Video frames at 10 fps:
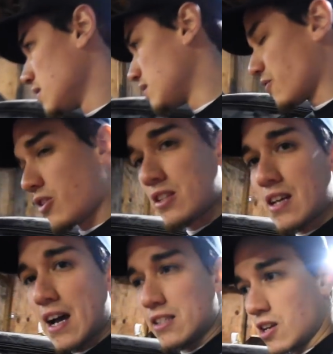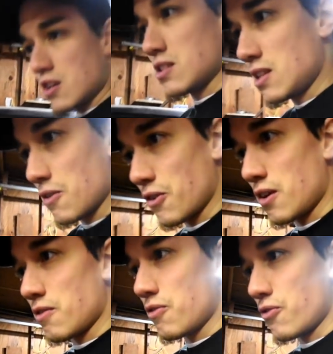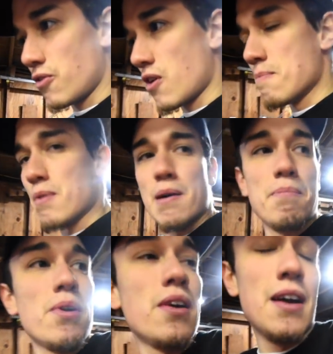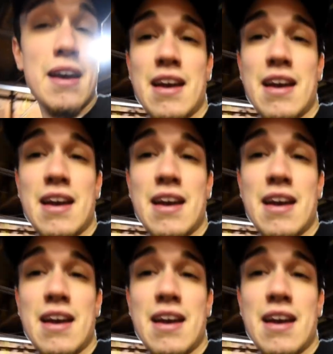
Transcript: different side skirts, different front bumper,